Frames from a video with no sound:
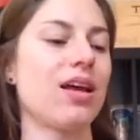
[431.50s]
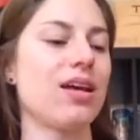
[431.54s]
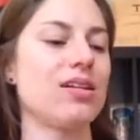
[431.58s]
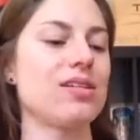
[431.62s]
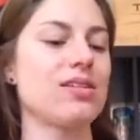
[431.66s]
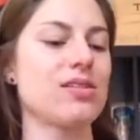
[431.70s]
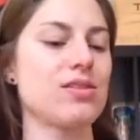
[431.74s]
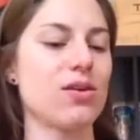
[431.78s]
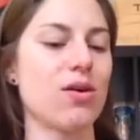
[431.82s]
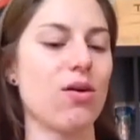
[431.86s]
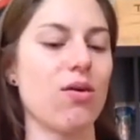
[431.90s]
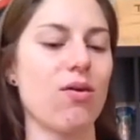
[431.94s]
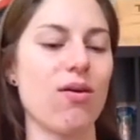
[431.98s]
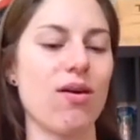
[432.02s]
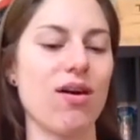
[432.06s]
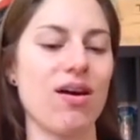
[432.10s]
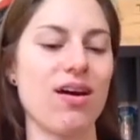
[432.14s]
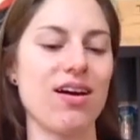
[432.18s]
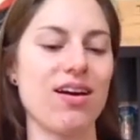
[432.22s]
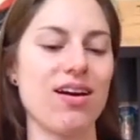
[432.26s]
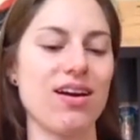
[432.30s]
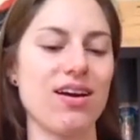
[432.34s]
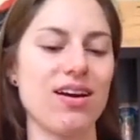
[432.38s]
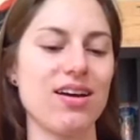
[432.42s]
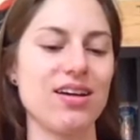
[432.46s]
So
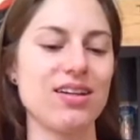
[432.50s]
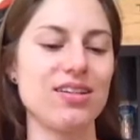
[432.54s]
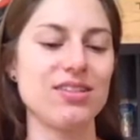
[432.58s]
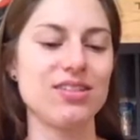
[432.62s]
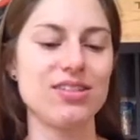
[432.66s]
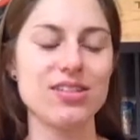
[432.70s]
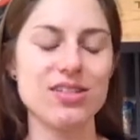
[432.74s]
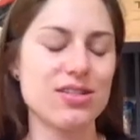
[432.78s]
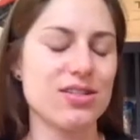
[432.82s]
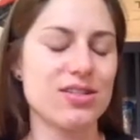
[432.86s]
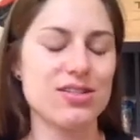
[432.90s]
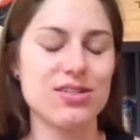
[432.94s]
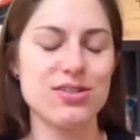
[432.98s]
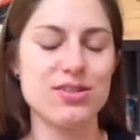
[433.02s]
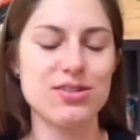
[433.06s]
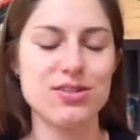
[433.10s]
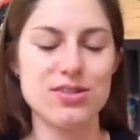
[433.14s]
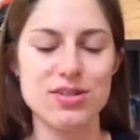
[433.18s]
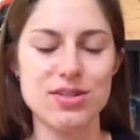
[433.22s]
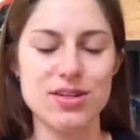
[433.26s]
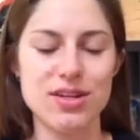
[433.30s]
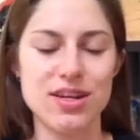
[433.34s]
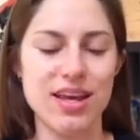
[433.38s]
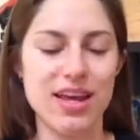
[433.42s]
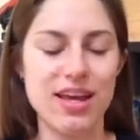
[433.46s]
just
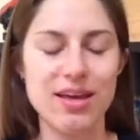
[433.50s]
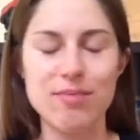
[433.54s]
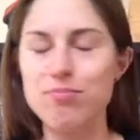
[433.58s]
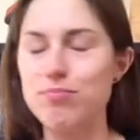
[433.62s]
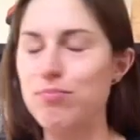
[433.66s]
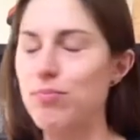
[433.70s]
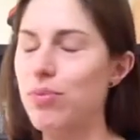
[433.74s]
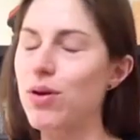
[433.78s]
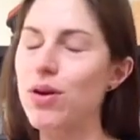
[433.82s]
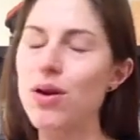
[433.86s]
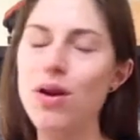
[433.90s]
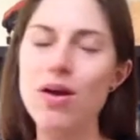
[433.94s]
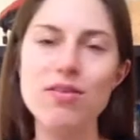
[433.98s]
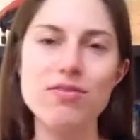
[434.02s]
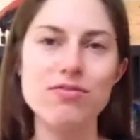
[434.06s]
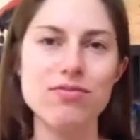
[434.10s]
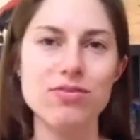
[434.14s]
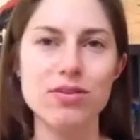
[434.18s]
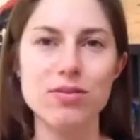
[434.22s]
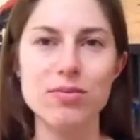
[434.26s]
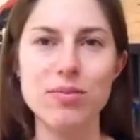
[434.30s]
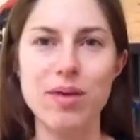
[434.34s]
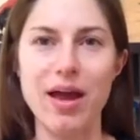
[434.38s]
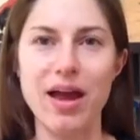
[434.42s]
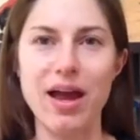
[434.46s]
put on
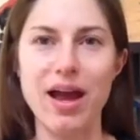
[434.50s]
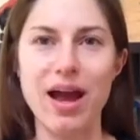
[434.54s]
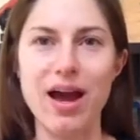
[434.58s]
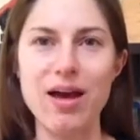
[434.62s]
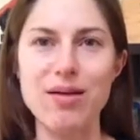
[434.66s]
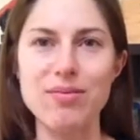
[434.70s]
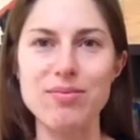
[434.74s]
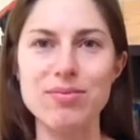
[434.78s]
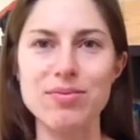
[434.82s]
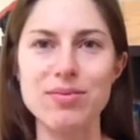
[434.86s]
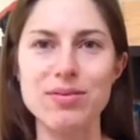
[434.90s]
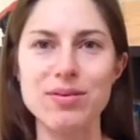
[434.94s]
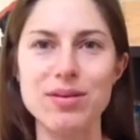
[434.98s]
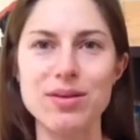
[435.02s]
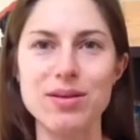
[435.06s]
full makeup,